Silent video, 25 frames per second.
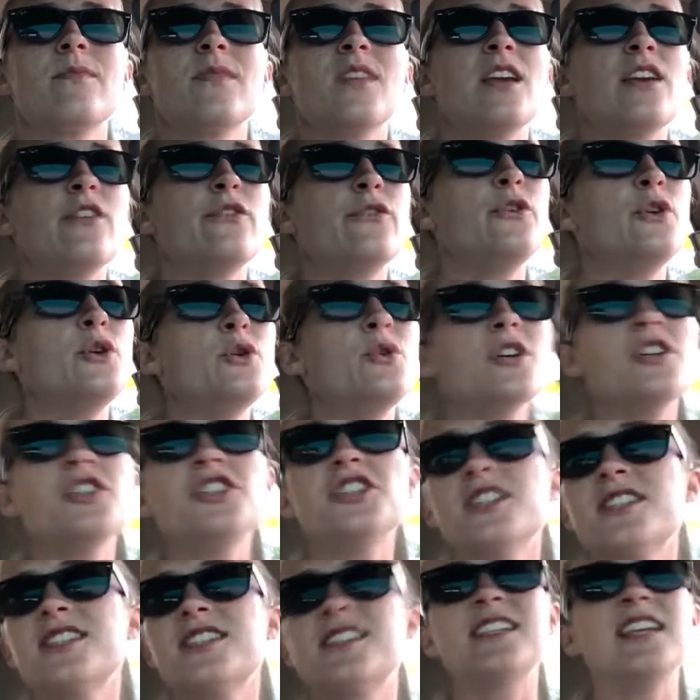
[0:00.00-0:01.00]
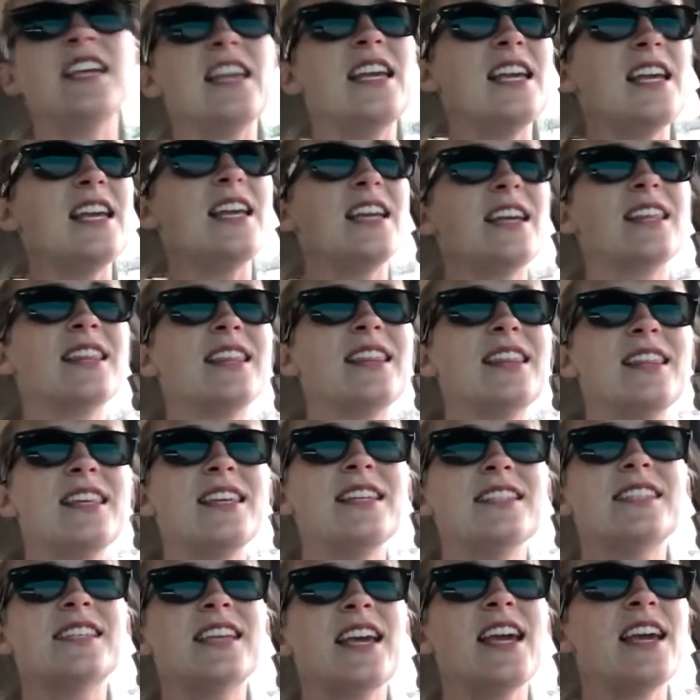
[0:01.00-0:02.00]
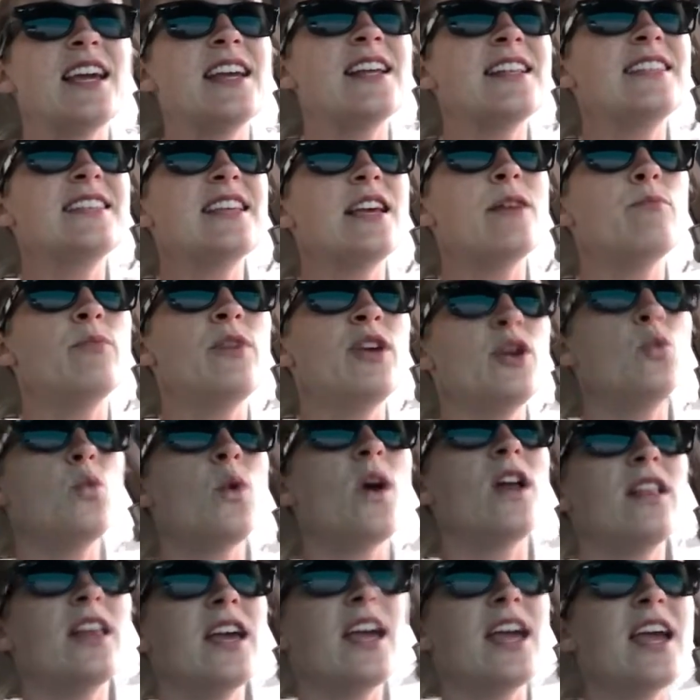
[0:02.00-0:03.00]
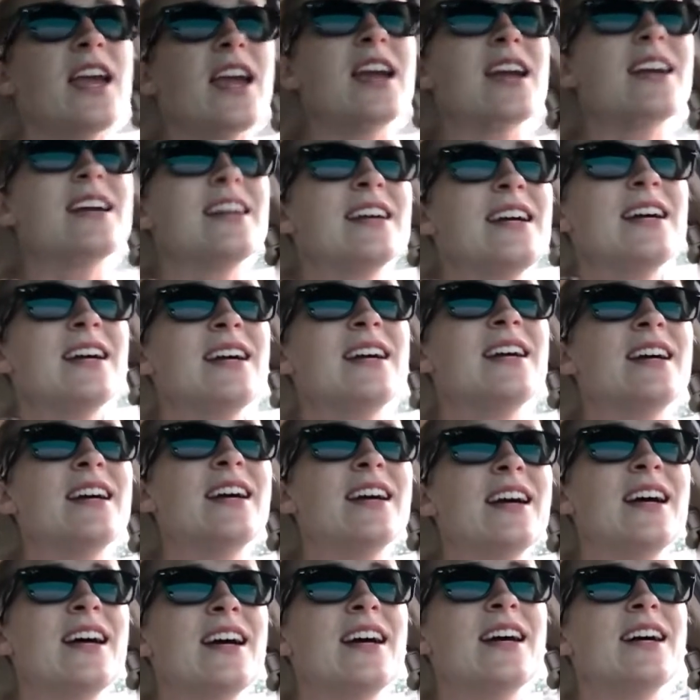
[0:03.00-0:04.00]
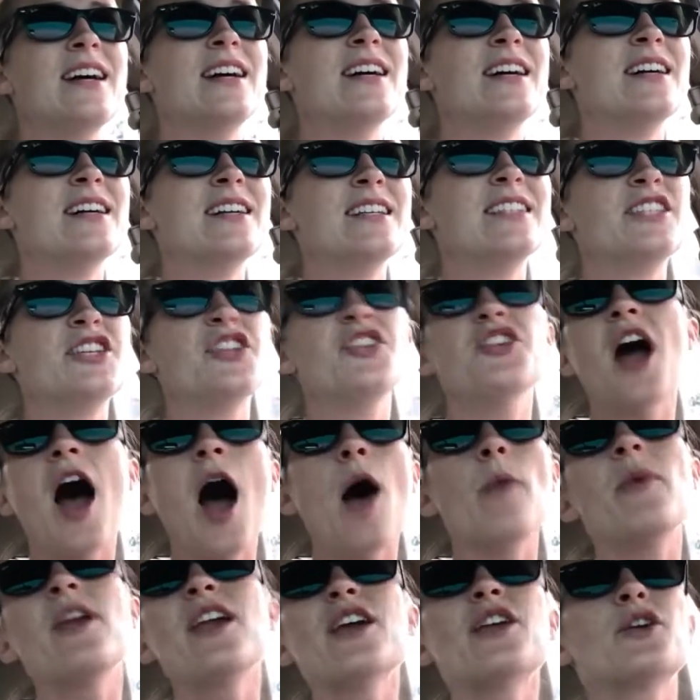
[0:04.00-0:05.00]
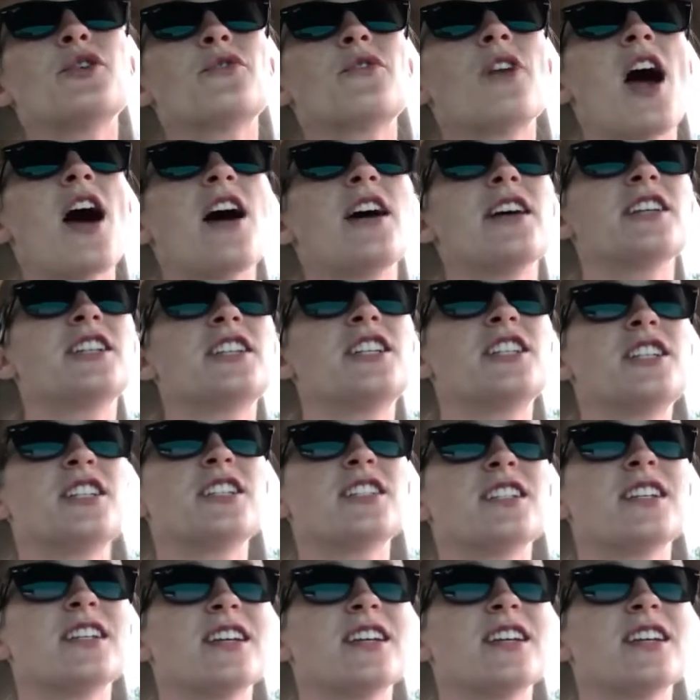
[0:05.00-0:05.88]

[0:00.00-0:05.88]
if you could just see these kids and be willing to not be in a rush